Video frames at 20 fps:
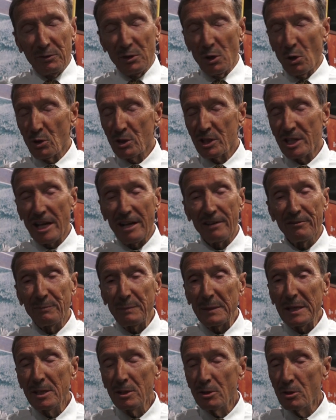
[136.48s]
Of course, I've
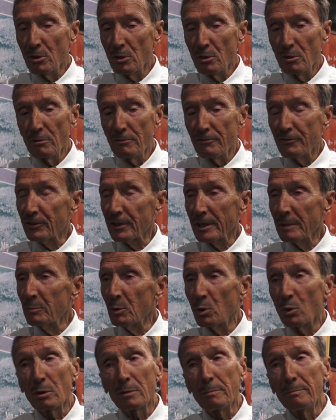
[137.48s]
been to
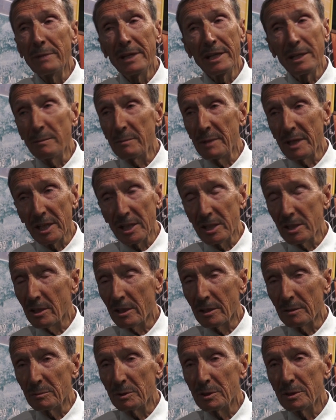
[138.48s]
Fribourg many, many
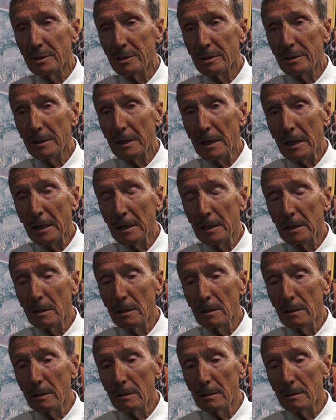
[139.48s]
times. I
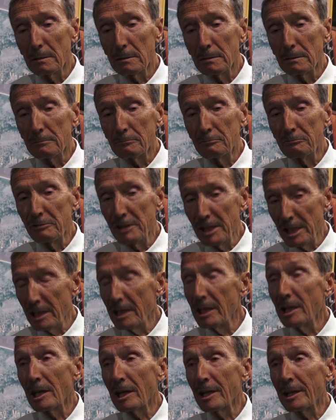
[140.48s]

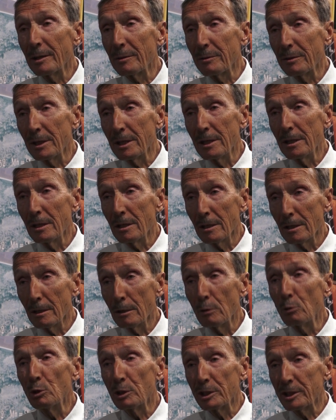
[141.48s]
really like the
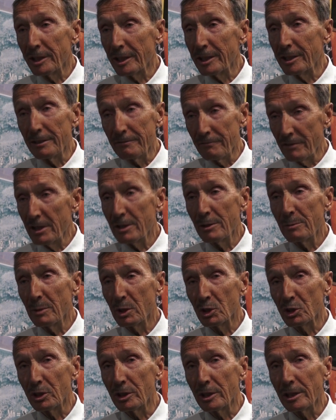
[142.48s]
old city very
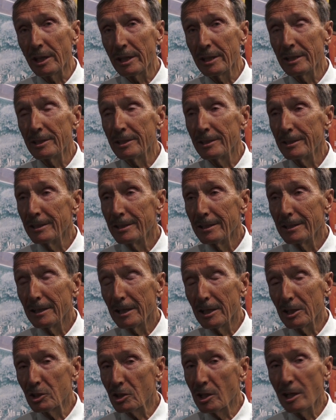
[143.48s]
much indeed.
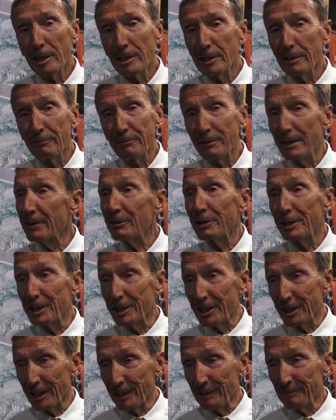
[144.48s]
It's like a fairy
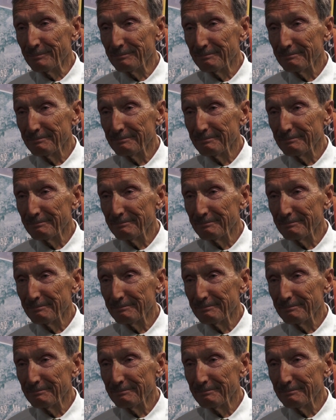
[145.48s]
tale.